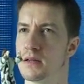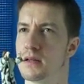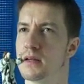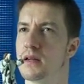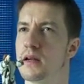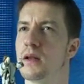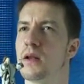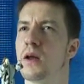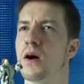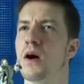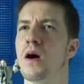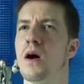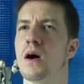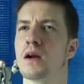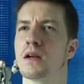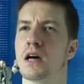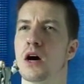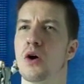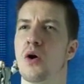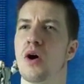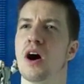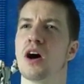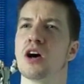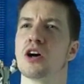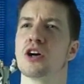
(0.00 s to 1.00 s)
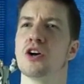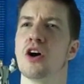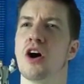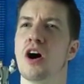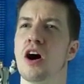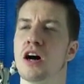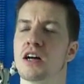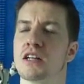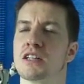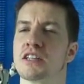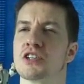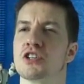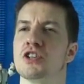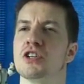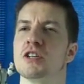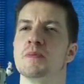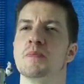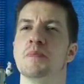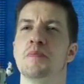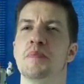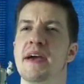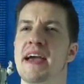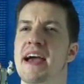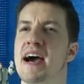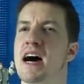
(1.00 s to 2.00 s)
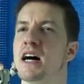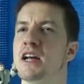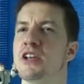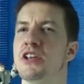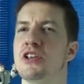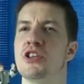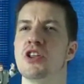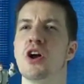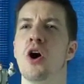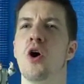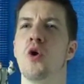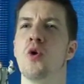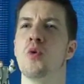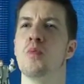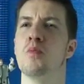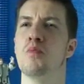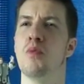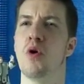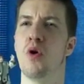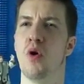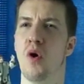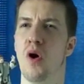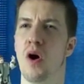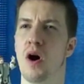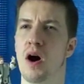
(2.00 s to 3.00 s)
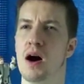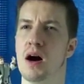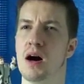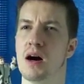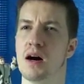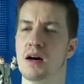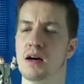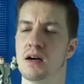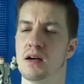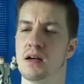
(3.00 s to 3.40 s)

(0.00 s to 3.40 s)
the Lord our God could bear no more.